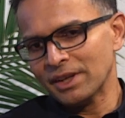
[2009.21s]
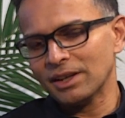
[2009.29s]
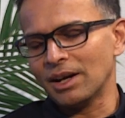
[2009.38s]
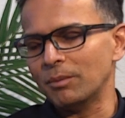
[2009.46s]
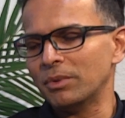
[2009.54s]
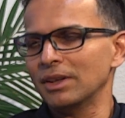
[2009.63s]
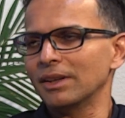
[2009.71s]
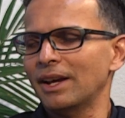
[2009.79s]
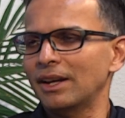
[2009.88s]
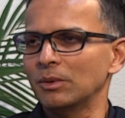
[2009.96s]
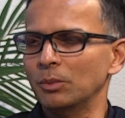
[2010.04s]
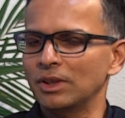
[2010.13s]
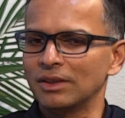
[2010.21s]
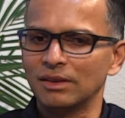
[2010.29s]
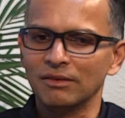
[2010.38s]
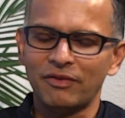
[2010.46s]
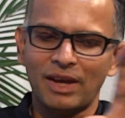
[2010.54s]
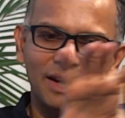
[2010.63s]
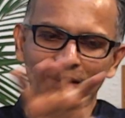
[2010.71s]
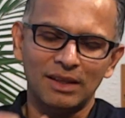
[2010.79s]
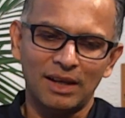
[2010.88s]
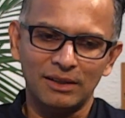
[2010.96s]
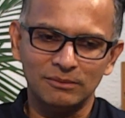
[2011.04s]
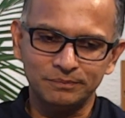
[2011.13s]
Couple that with the fact
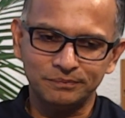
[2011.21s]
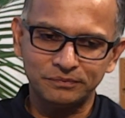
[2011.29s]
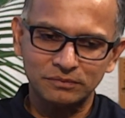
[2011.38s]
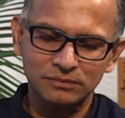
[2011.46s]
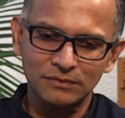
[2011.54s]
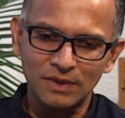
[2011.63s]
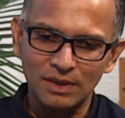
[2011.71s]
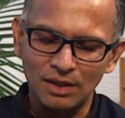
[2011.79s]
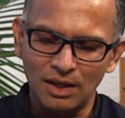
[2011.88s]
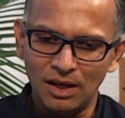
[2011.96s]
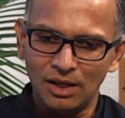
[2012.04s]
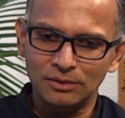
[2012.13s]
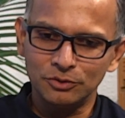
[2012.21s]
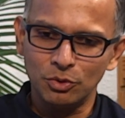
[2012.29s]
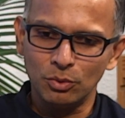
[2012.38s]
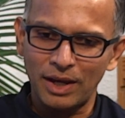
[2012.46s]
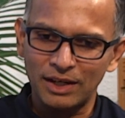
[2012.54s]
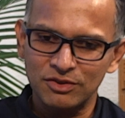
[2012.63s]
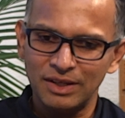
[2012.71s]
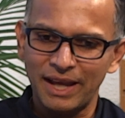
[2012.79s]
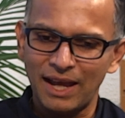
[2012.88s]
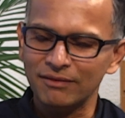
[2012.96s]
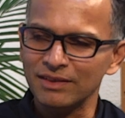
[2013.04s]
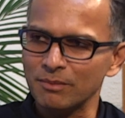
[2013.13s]
that you actually
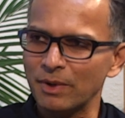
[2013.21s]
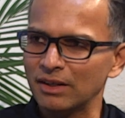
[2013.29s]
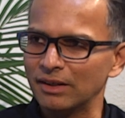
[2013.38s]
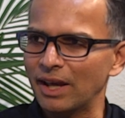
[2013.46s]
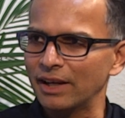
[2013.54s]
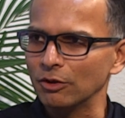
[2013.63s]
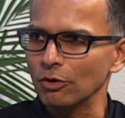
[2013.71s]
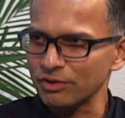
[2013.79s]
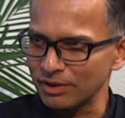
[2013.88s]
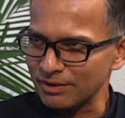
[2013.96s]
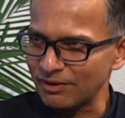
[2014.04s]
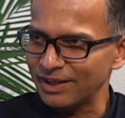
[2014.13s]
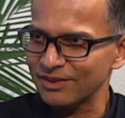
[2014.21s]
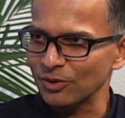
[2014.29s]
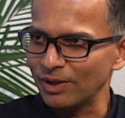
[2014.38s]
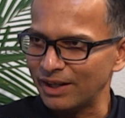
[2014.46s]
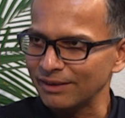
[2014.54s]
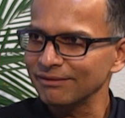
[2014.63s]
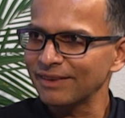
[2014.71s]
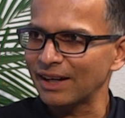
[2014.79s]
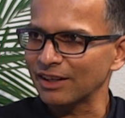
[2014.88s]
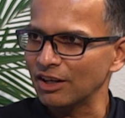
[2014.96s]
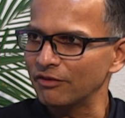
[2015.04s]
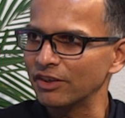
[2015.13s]
have this better diagnosis, right? So that that
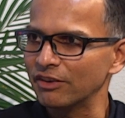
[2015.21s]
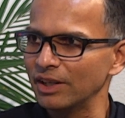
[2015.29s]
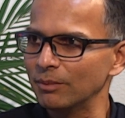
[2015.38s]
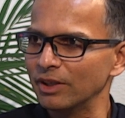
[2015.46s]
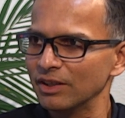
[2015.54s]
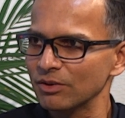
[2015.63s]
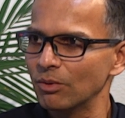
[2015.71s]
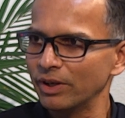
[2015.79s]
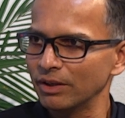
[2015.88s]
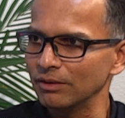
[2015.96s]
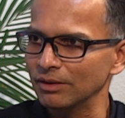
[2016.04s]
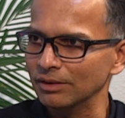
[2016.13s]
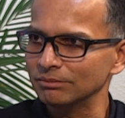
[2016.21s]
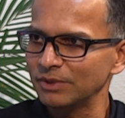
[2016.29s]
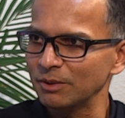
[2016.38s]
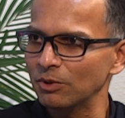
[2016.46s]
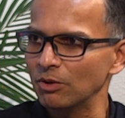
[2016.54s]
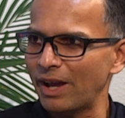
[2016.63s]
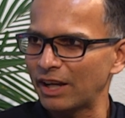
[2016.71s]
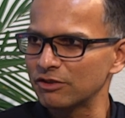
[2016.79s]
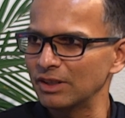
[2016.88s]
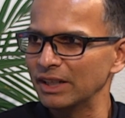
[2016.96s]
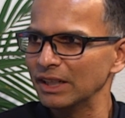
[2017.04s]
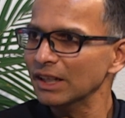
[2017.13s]
kind of a treatment is going to the people who
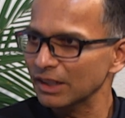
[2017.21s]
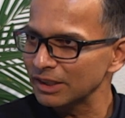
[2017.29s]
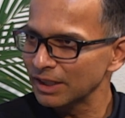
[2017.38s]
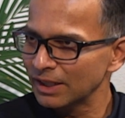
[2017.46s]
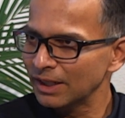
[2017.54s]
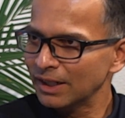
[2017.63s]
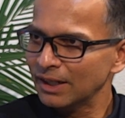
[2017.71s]
actually need it, right?